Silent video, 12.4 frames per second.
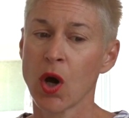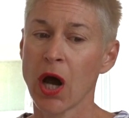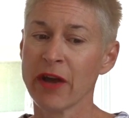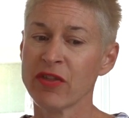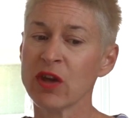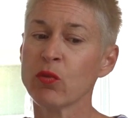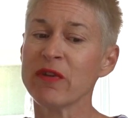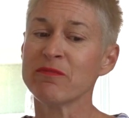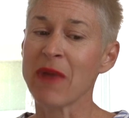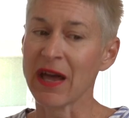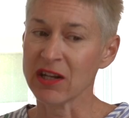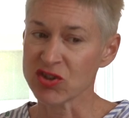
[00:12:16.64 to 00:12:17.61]
I think we've
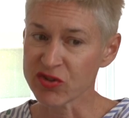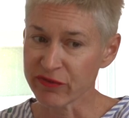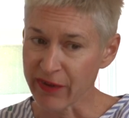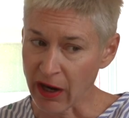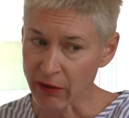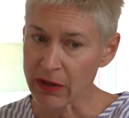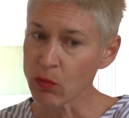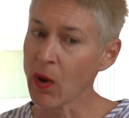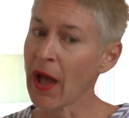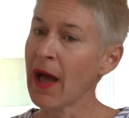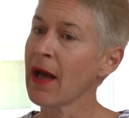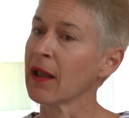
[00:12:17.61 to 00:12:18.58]
managed very
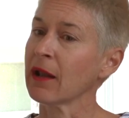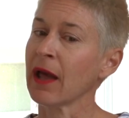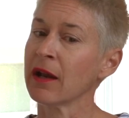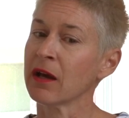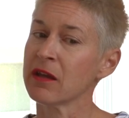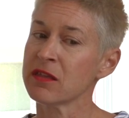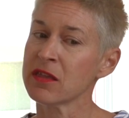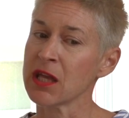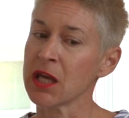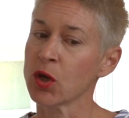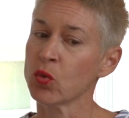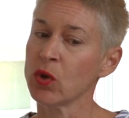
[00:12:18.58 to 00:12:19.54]
well, and I
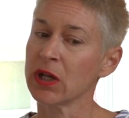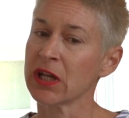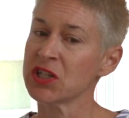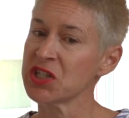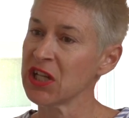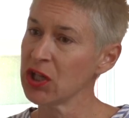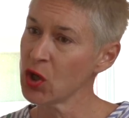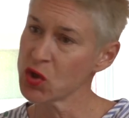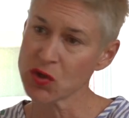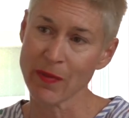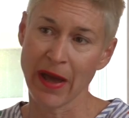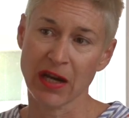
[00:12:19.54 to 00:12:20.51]
think we'll continue
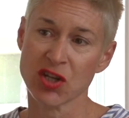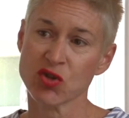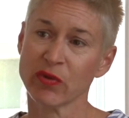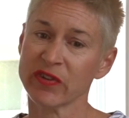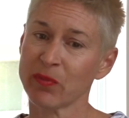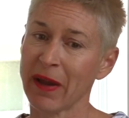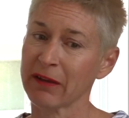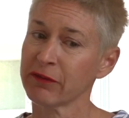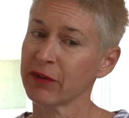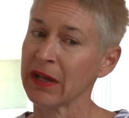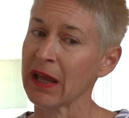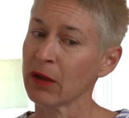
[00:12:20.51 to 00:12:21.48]
to manage
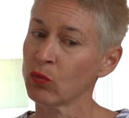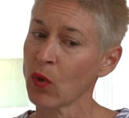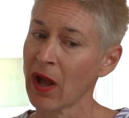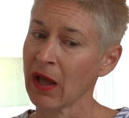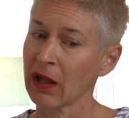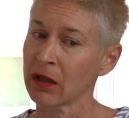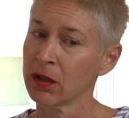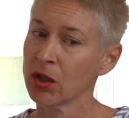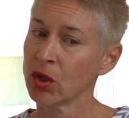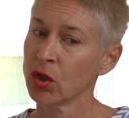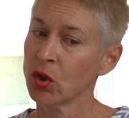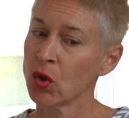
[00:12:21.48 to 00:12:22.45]
respectfully and well.
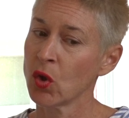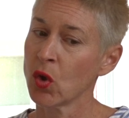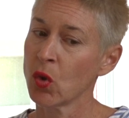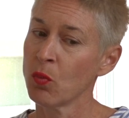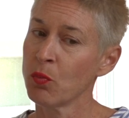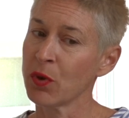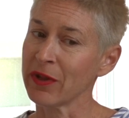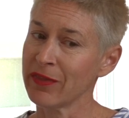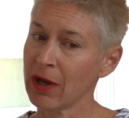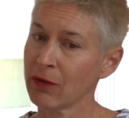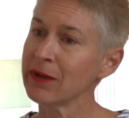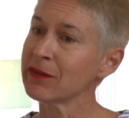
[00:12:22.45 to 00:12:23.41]
But
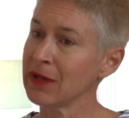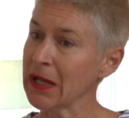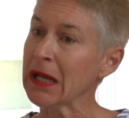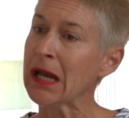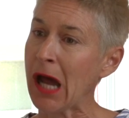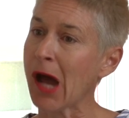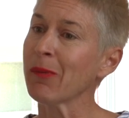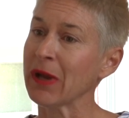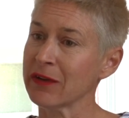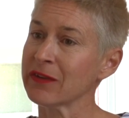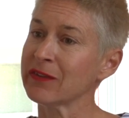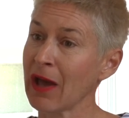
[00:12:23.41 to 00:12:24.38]
there is an
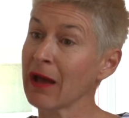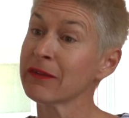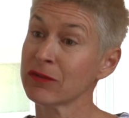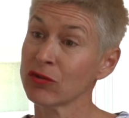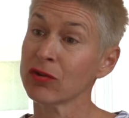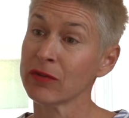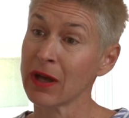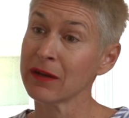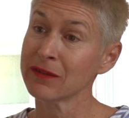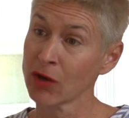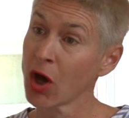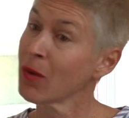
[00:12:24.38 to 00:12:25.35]
economic disaster that
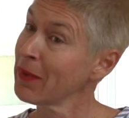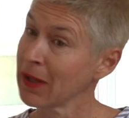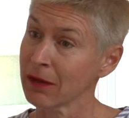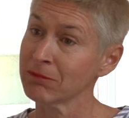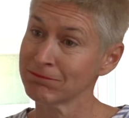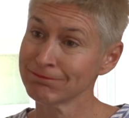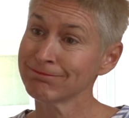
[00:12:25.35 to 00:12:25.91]
is coming.